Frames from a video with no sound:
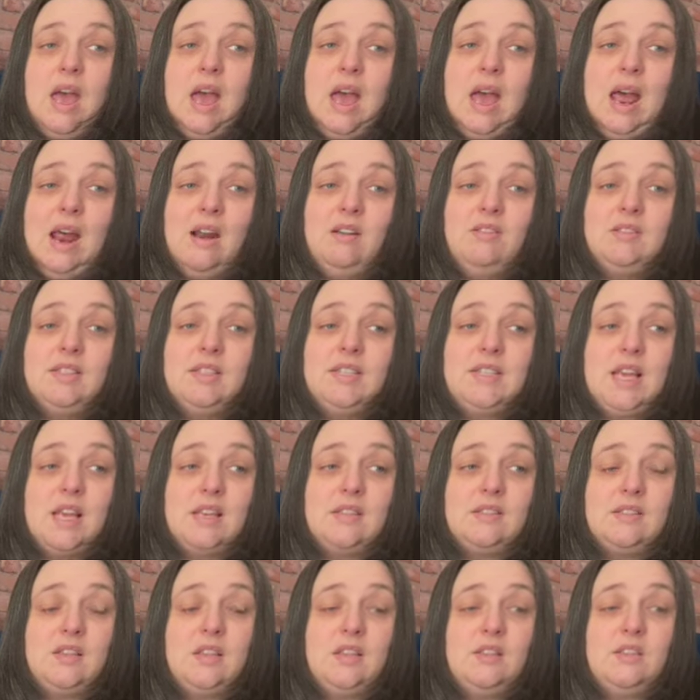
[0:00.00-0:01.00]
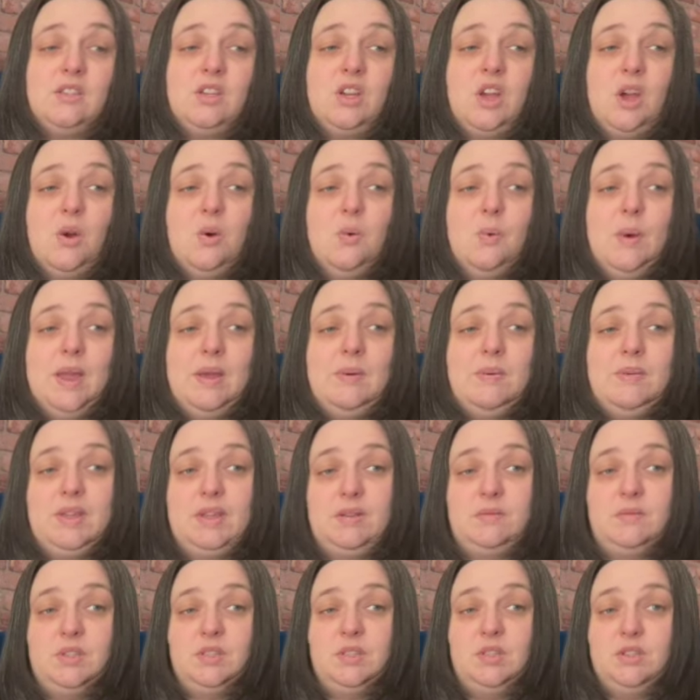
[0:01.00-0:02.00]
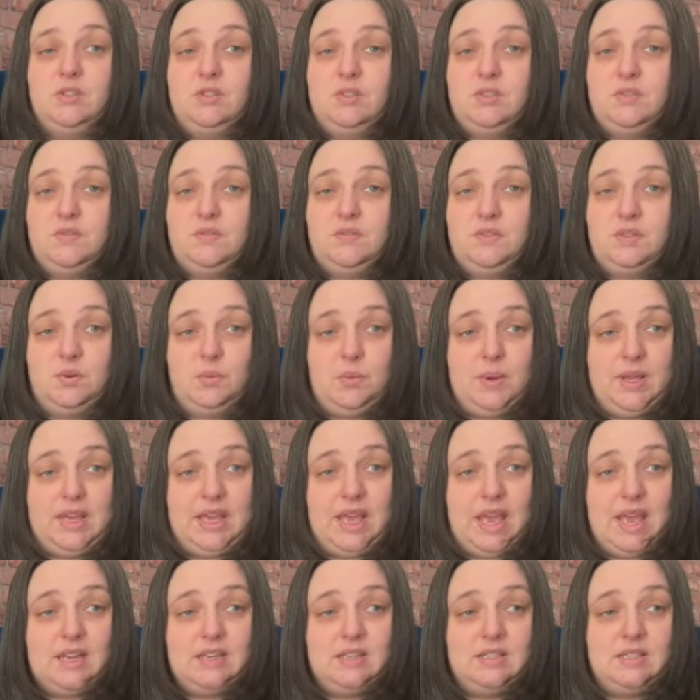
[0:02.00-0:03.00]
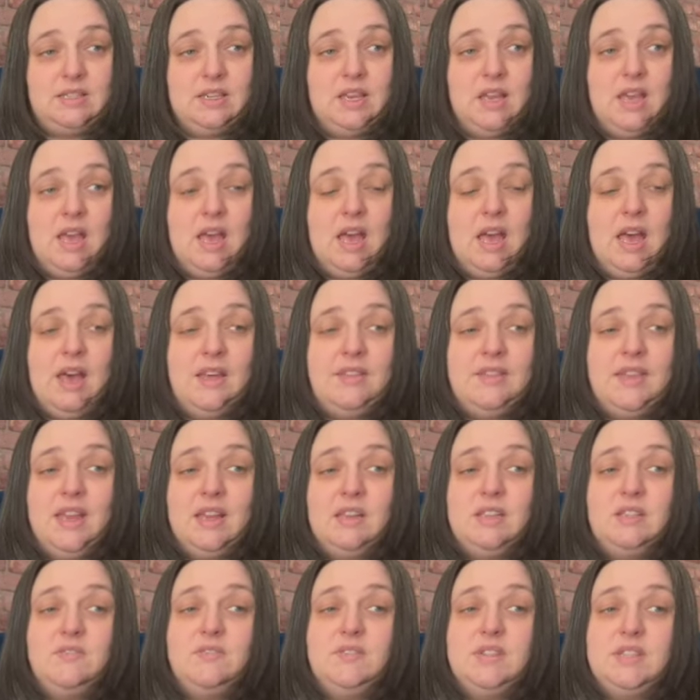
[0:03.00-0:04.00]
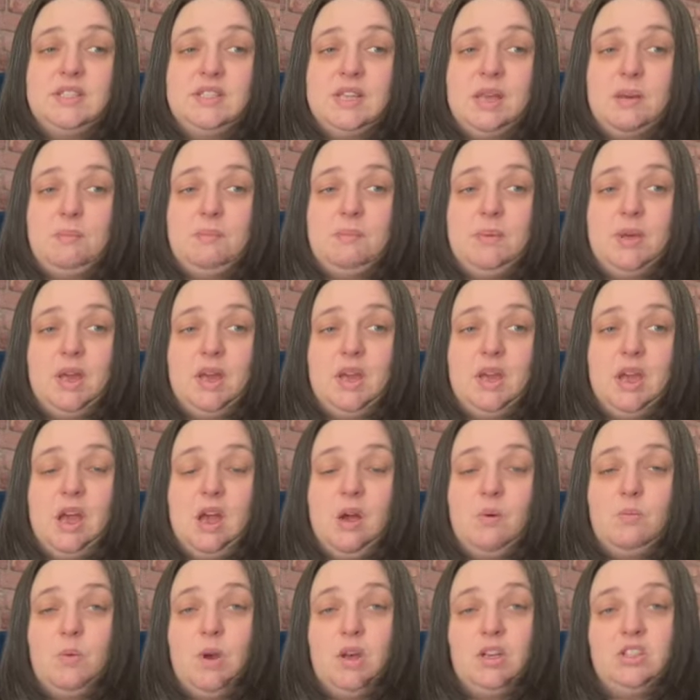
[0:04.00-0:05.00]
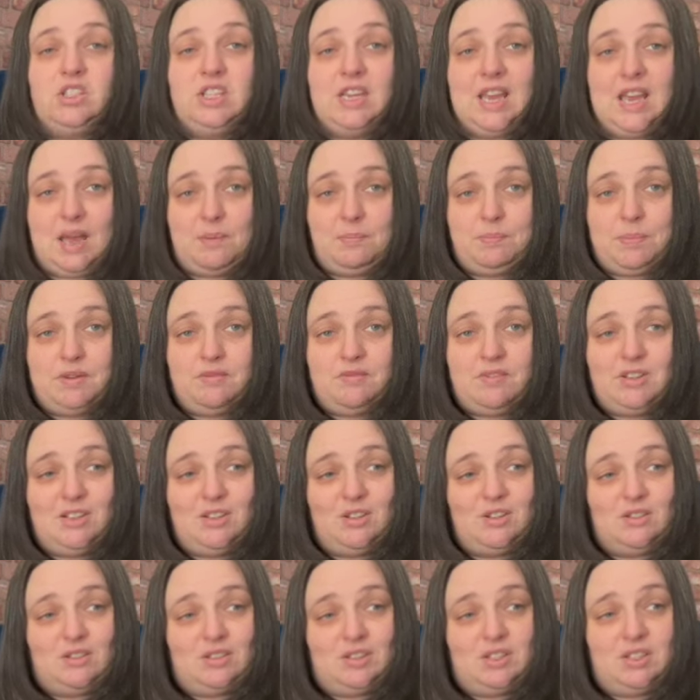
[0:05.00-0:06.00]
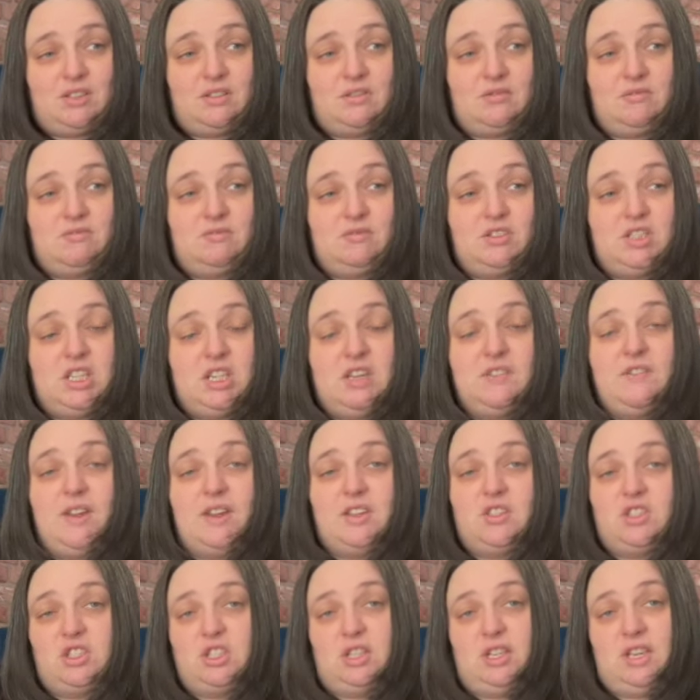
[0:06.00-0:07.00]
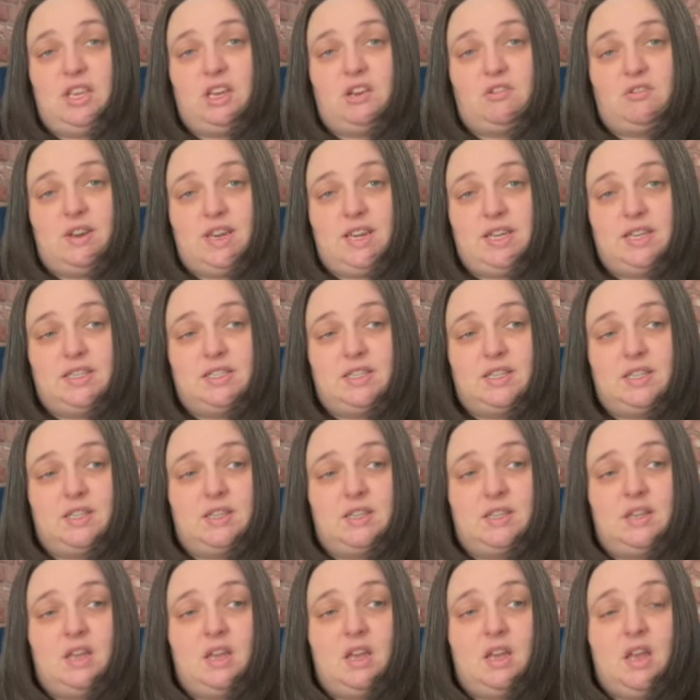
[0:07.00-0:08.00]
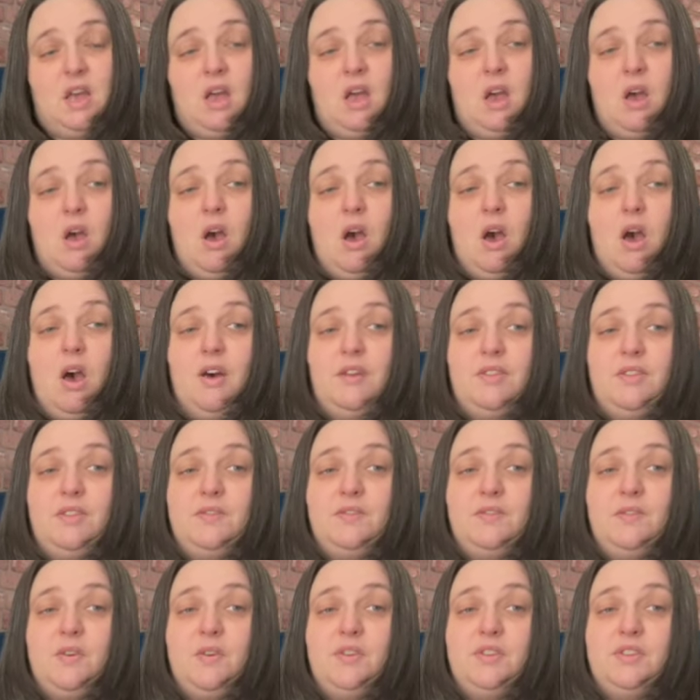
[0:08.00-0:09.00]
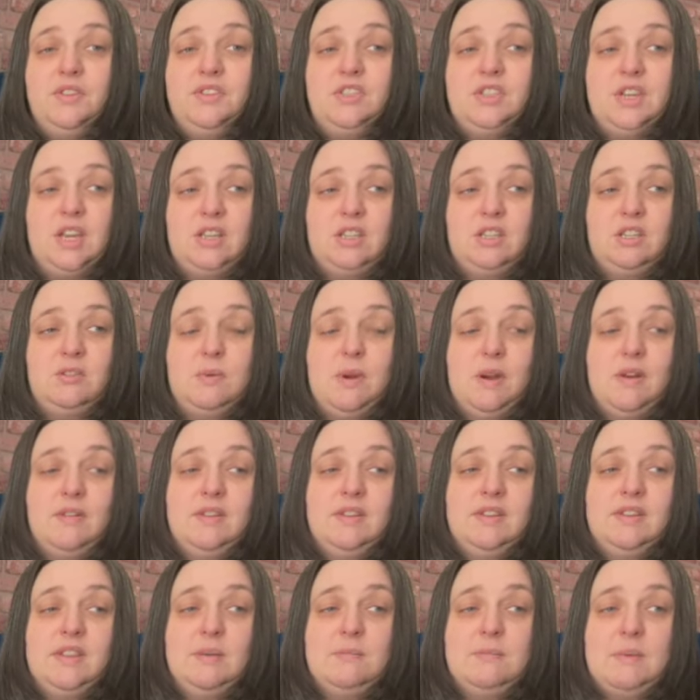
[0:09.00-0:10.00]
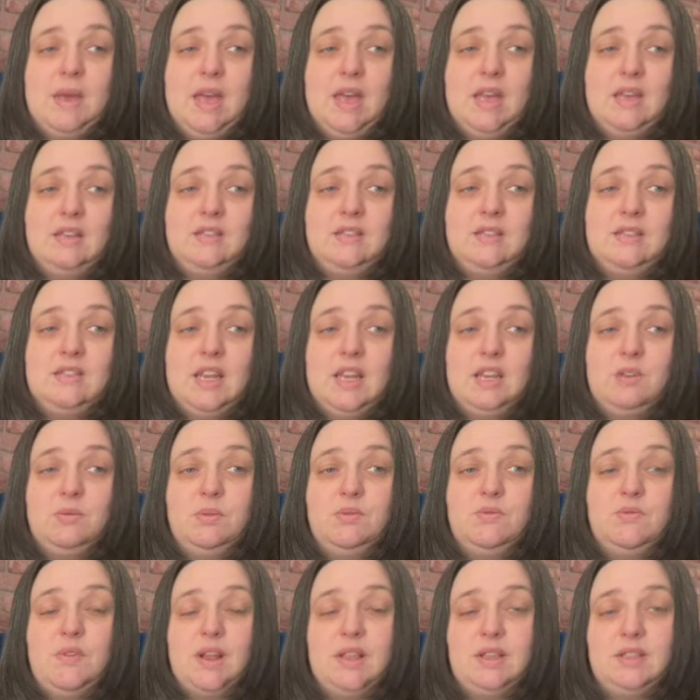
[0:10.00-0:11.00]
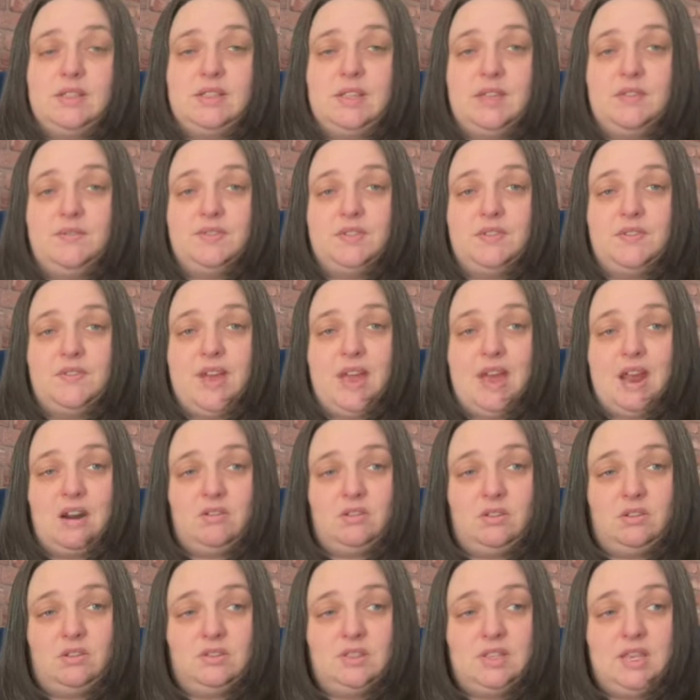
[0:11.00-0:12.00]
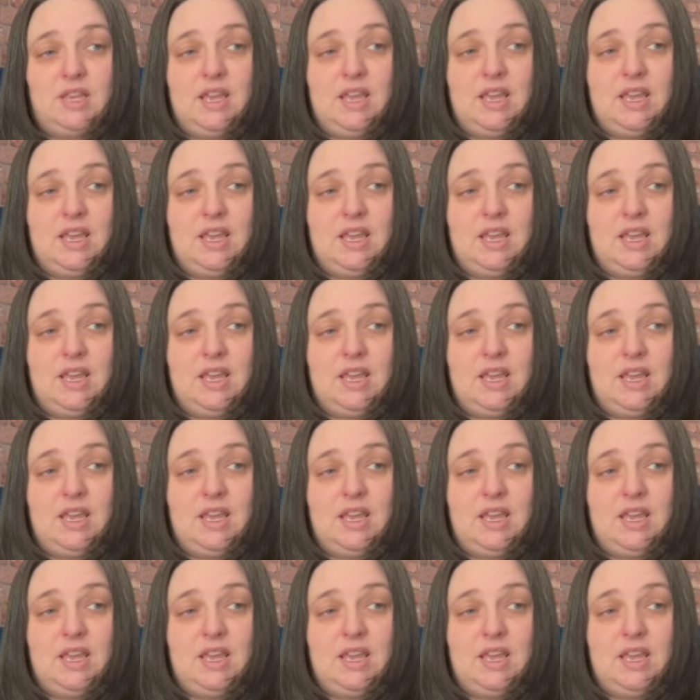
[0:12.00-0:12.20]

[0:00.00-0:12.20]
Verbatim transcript: Harold had asked her to go away with him to London for the weekend at the end of December, and while she had been reluctant, she eventually agreed. On the 4th of January, they met and stayed with relatives of Harold.